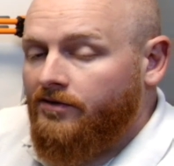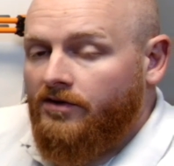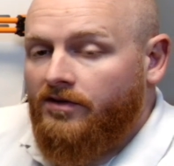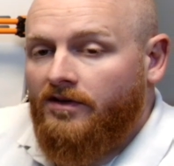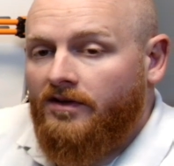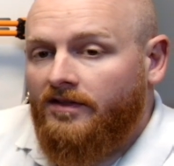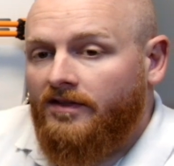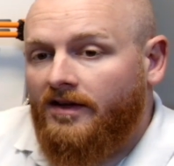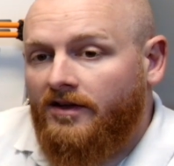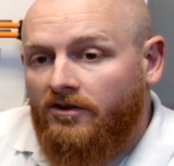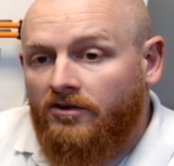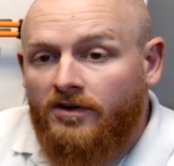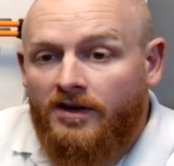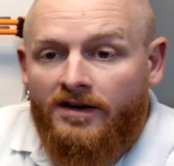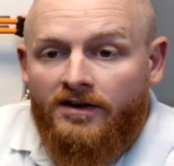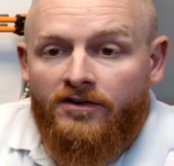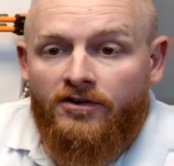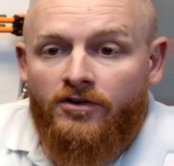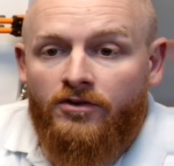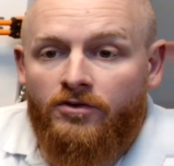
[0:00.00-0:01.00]
everything that you
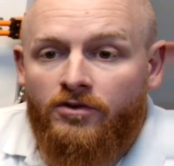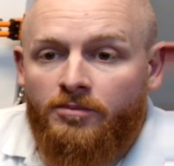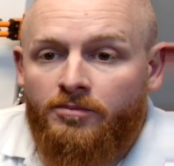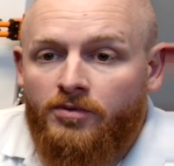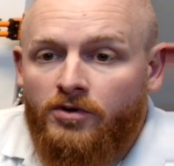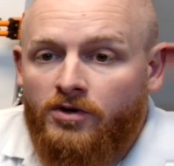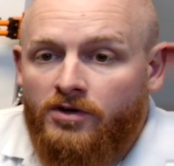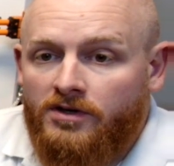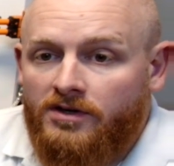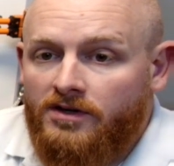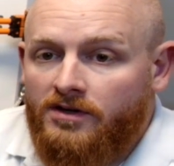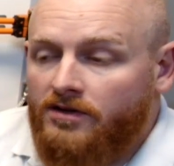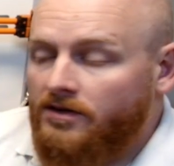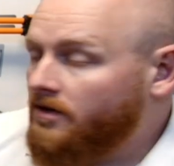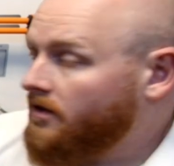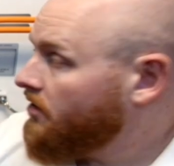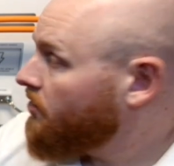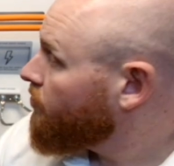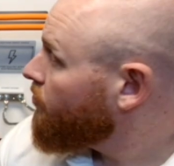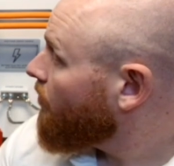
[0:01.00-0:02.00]
need to do to put
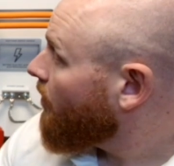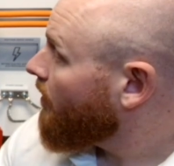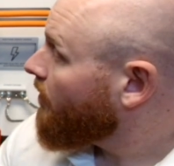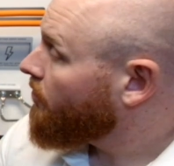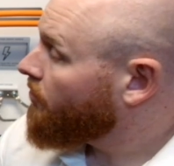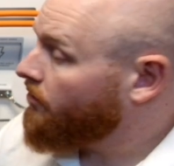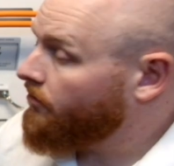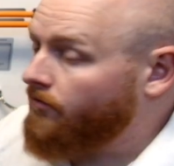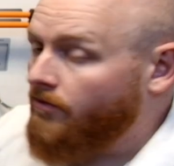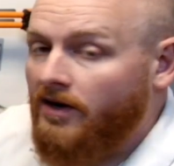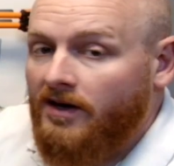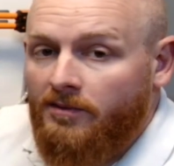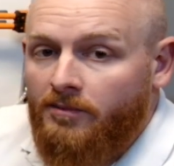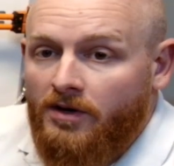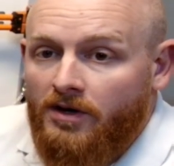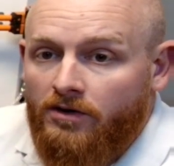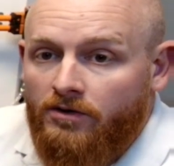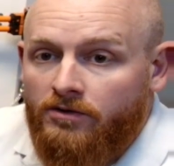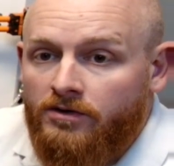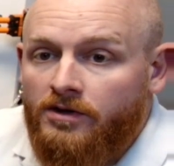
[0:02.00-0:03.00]
the trainer in ready
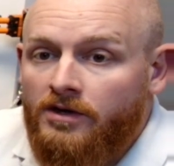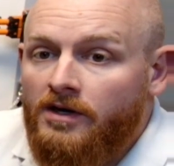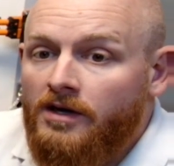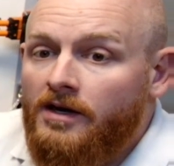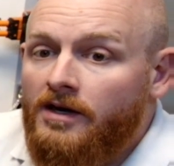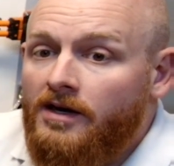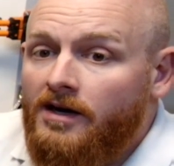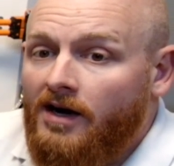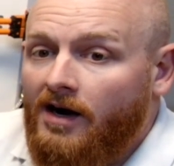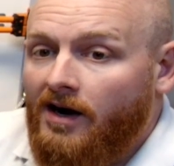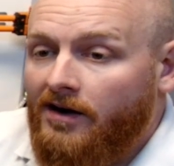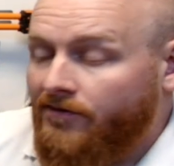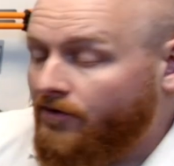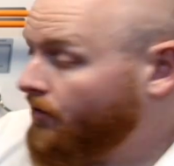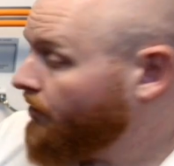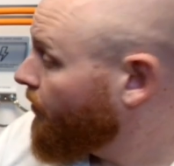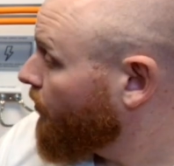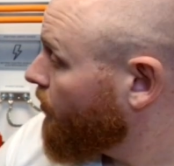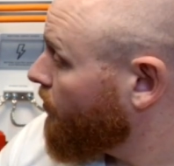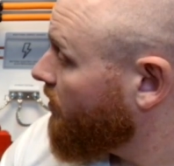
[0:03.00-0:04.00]
mode for
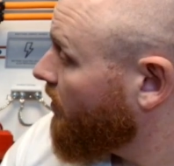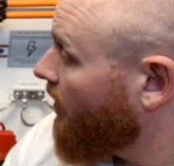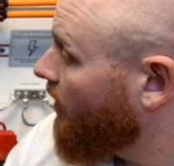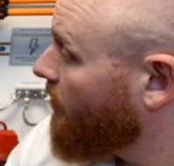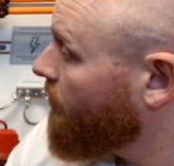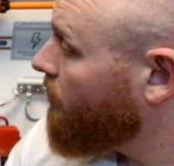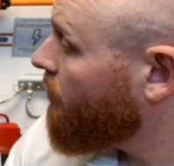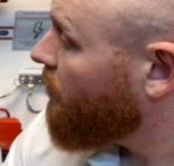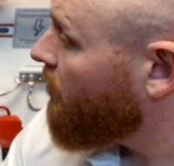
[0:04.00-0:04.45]
the first time.